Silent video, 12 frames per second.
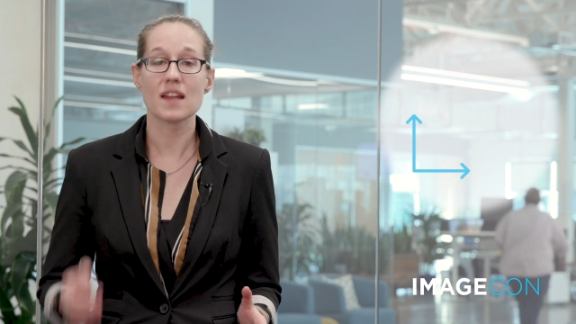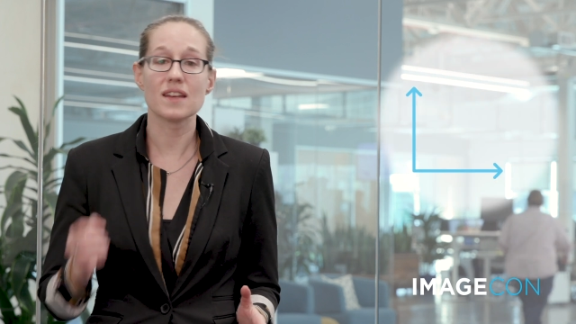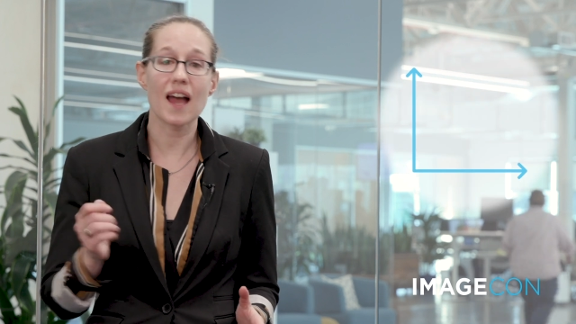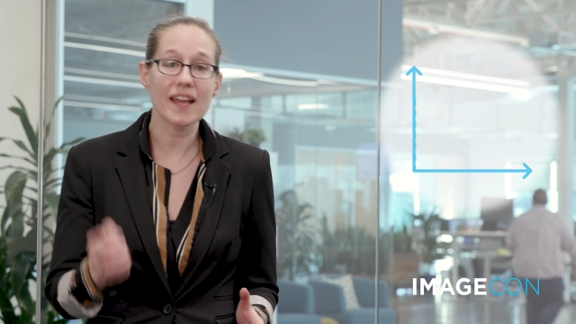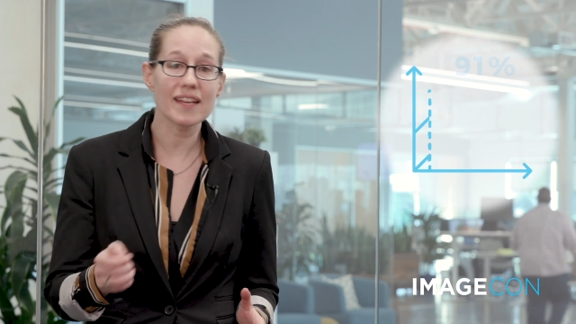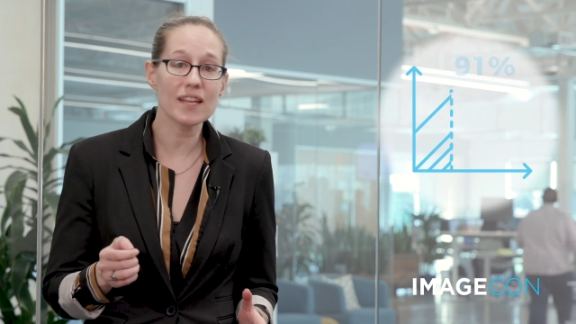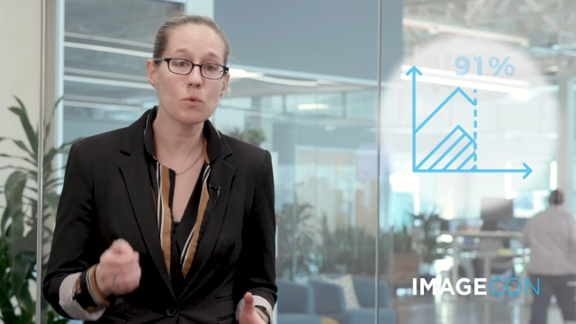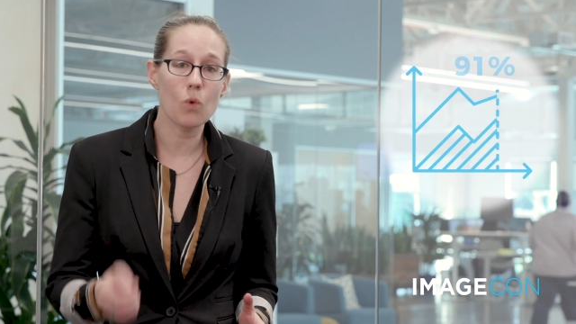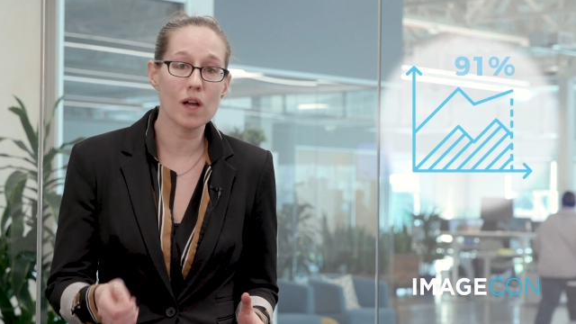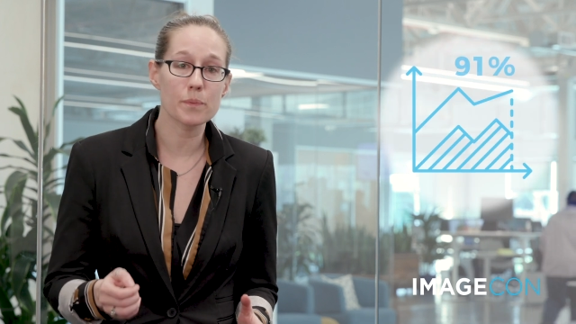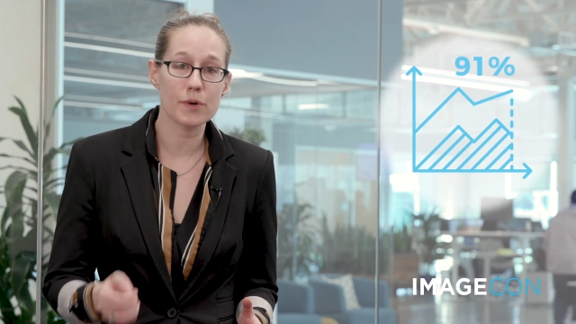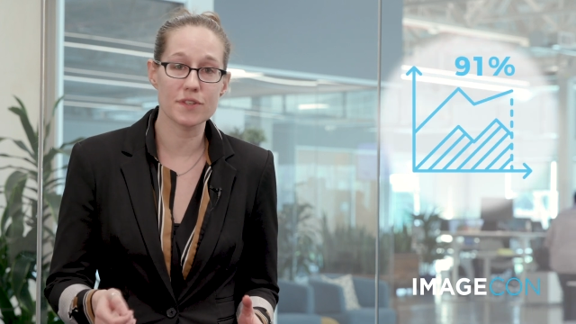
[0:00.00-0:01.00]

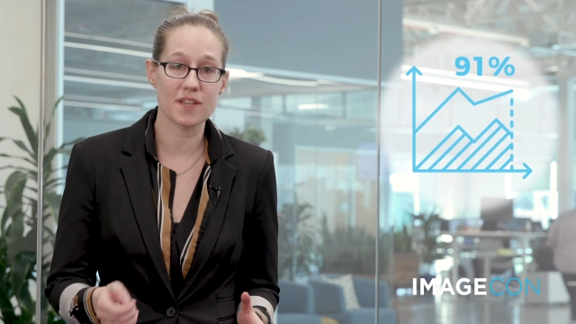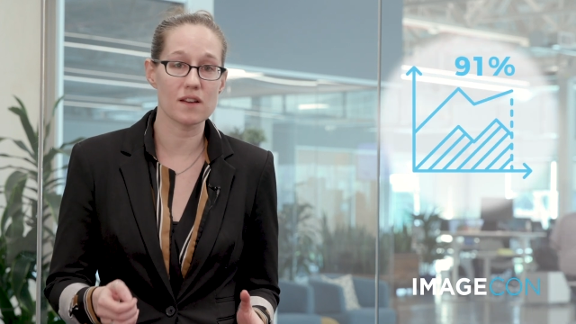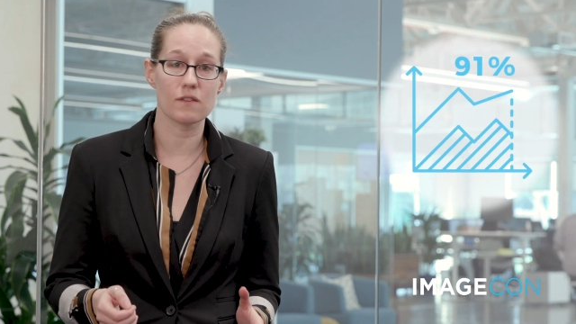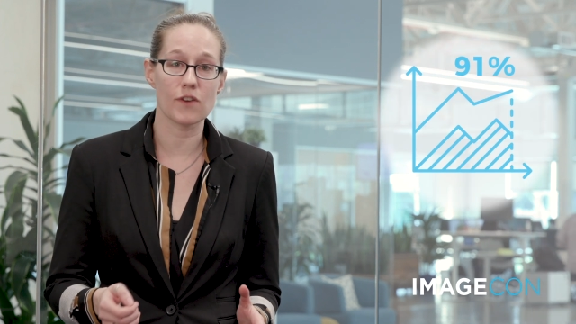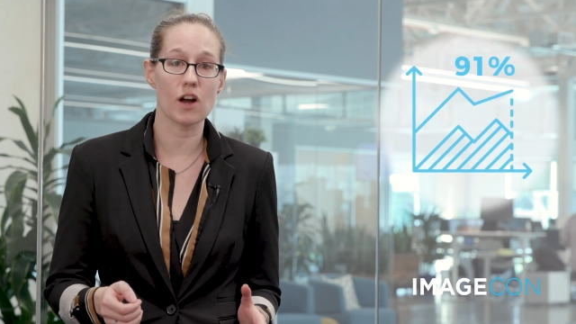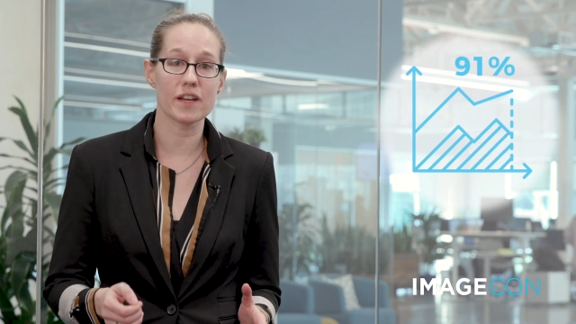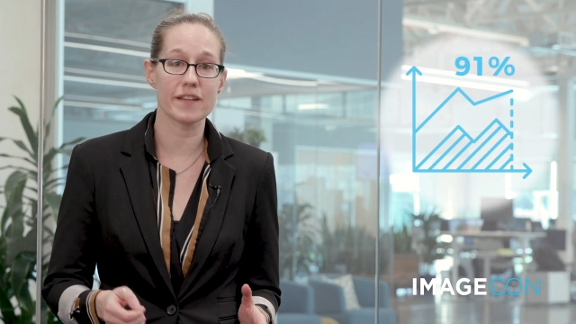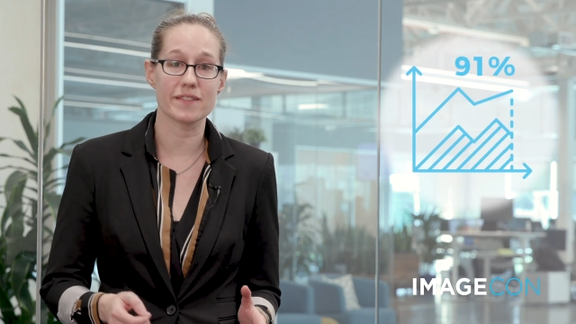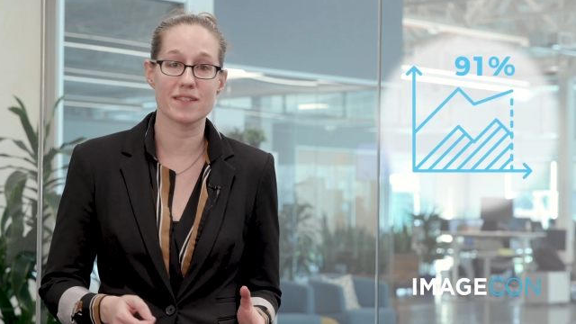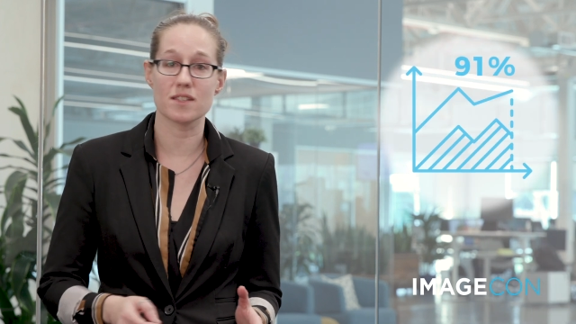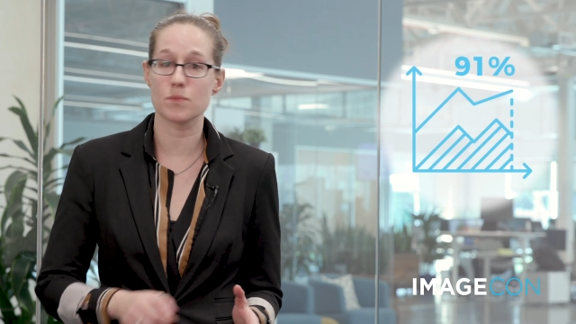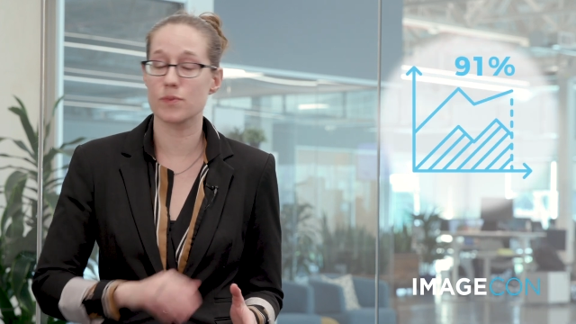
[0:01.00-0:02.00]
91% of
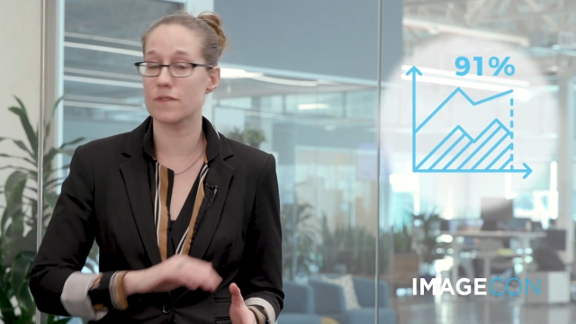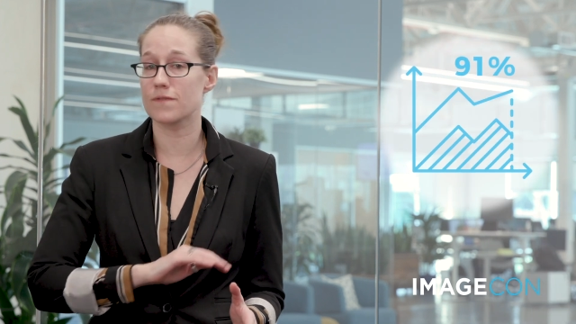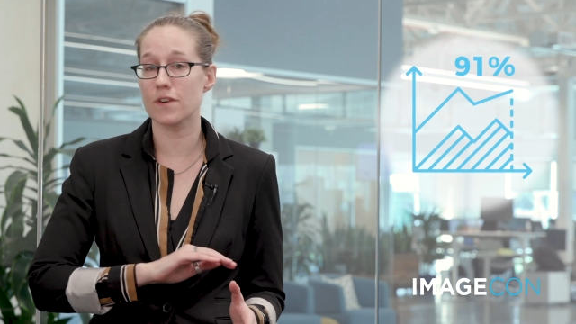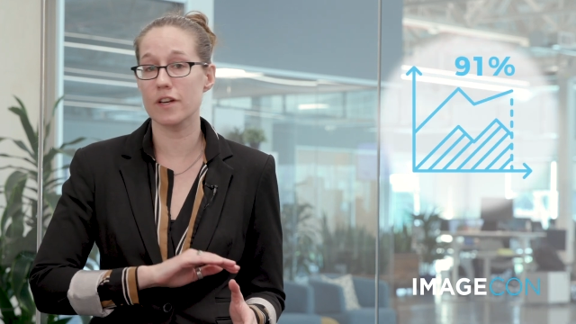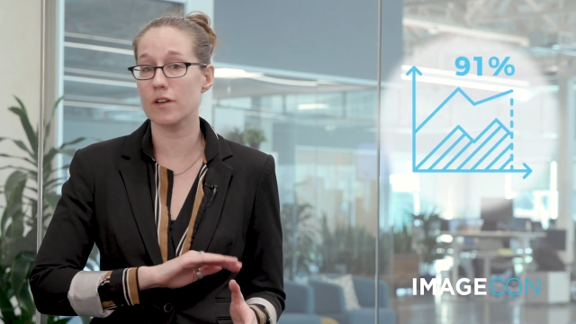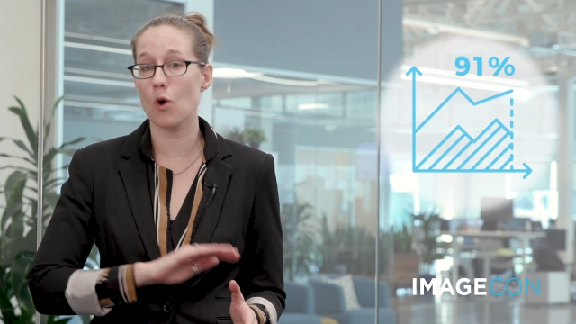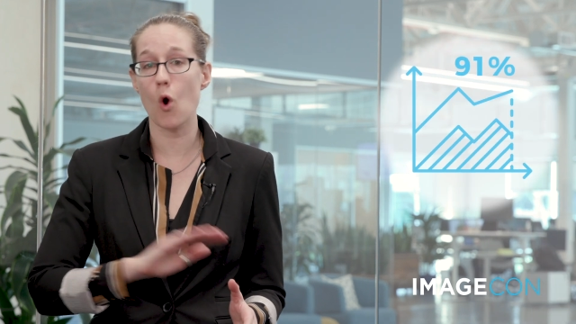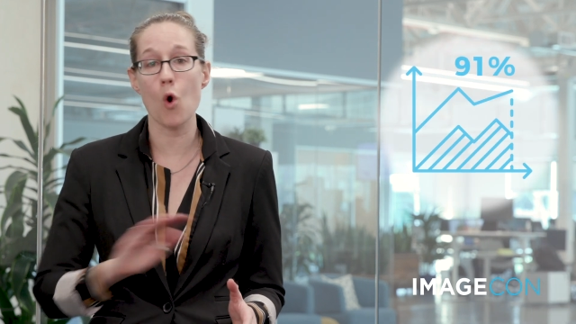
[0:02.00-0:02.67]
audiences prefer it